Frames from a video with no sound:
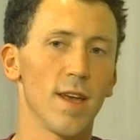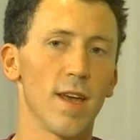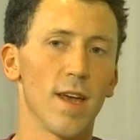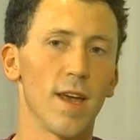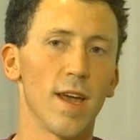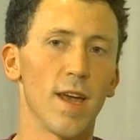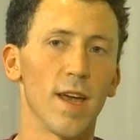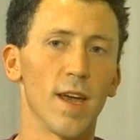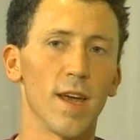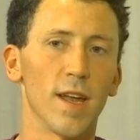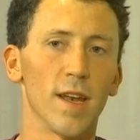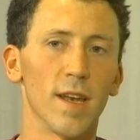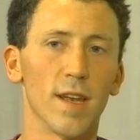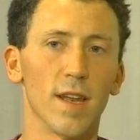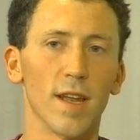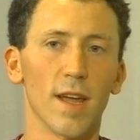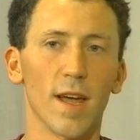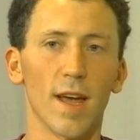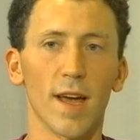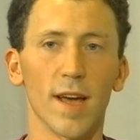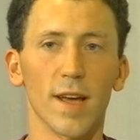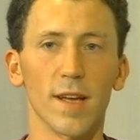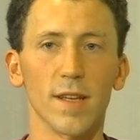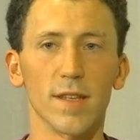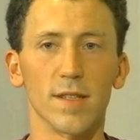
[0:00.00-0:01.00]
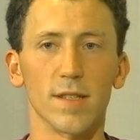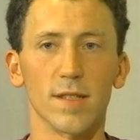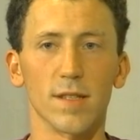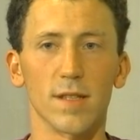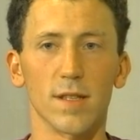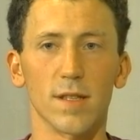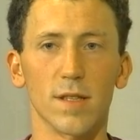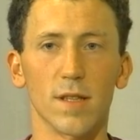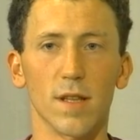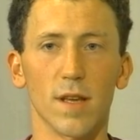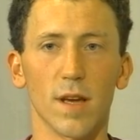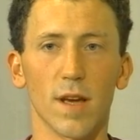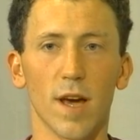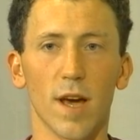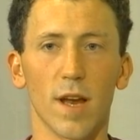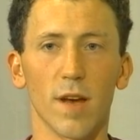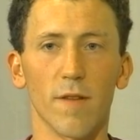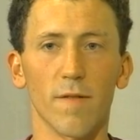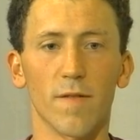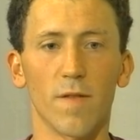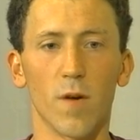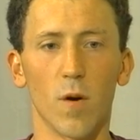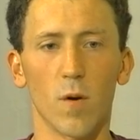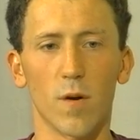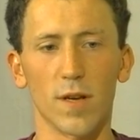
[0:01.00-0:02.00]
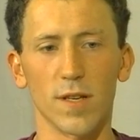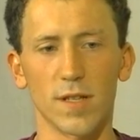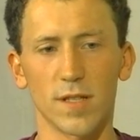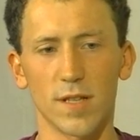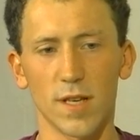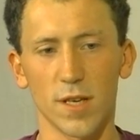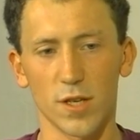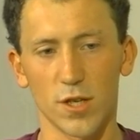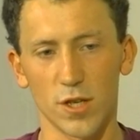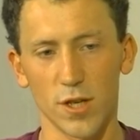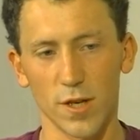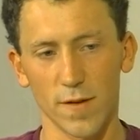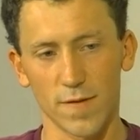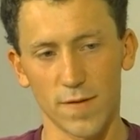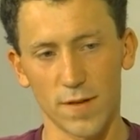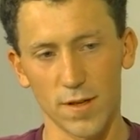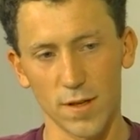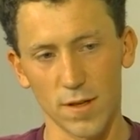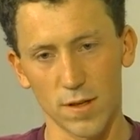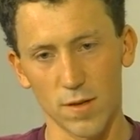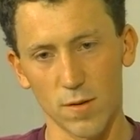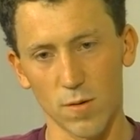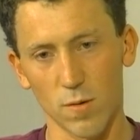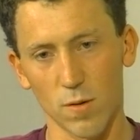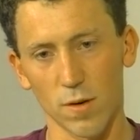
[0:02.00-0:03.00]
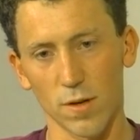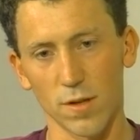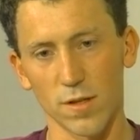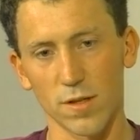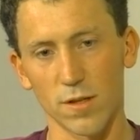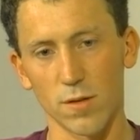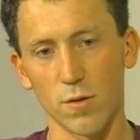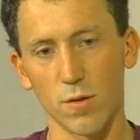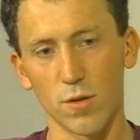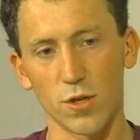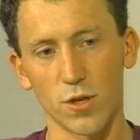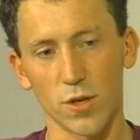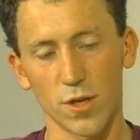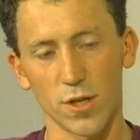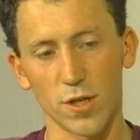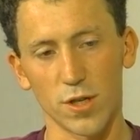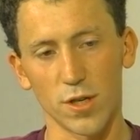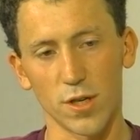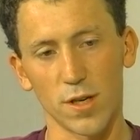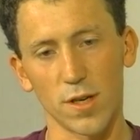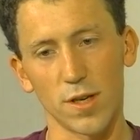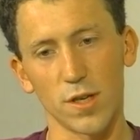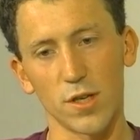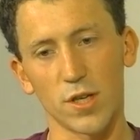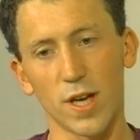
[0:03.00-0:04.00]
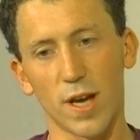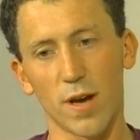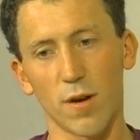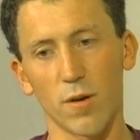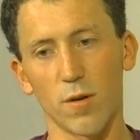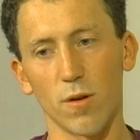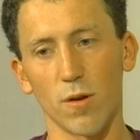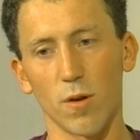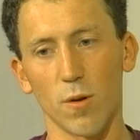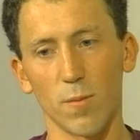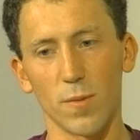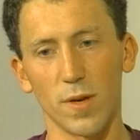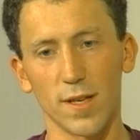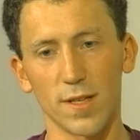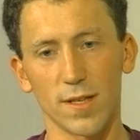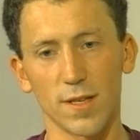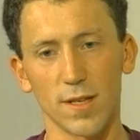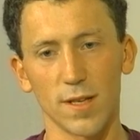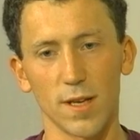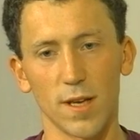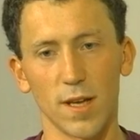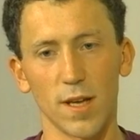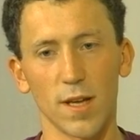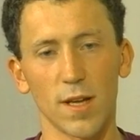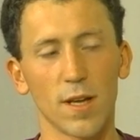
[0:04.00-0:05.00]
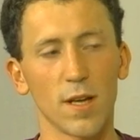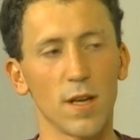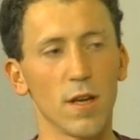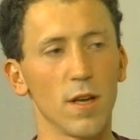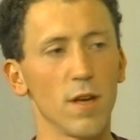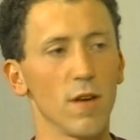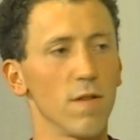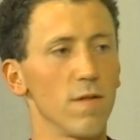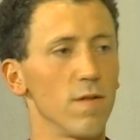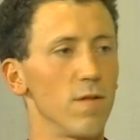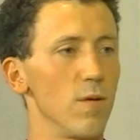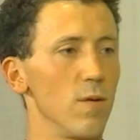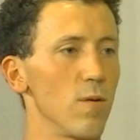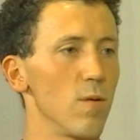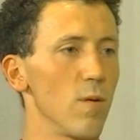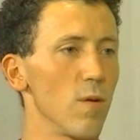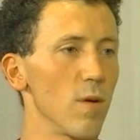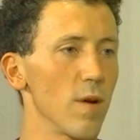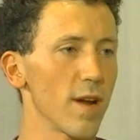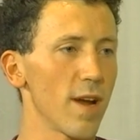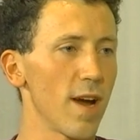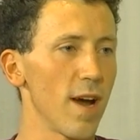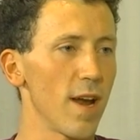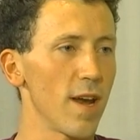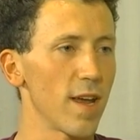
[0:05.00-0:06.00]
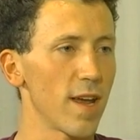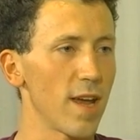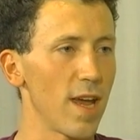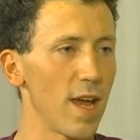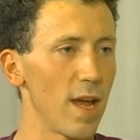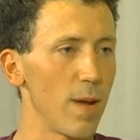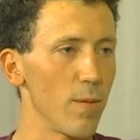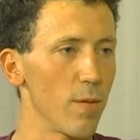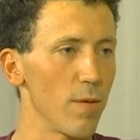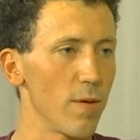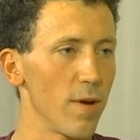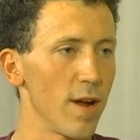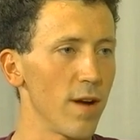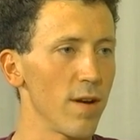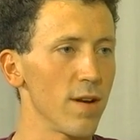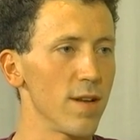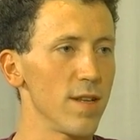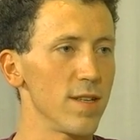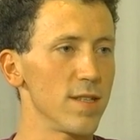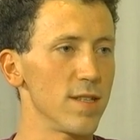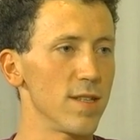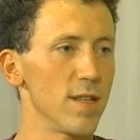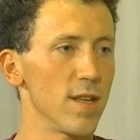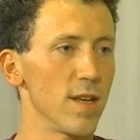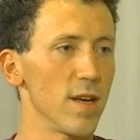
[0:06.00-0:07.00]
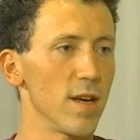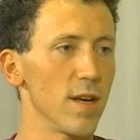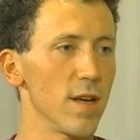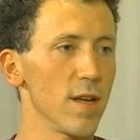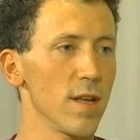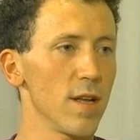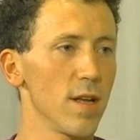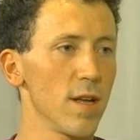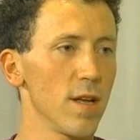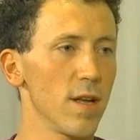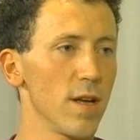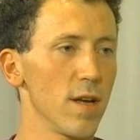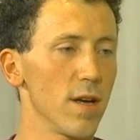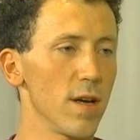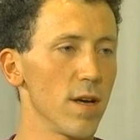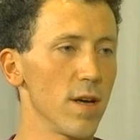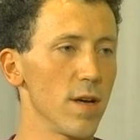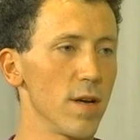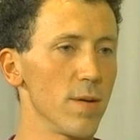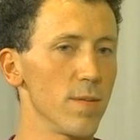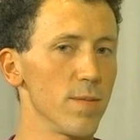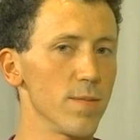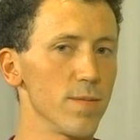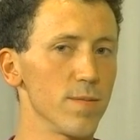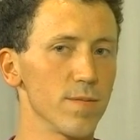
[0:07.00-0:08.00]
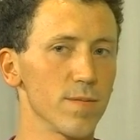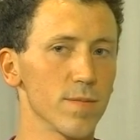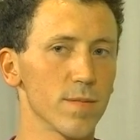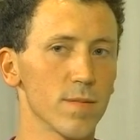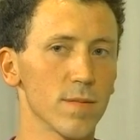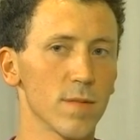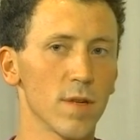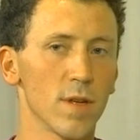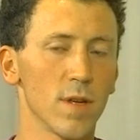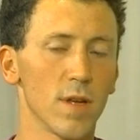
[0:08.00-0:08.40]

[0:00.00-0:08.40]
And as the kind of focus has shifted towards nutrition and childhood obesity, Food Corps kind of came around as the um,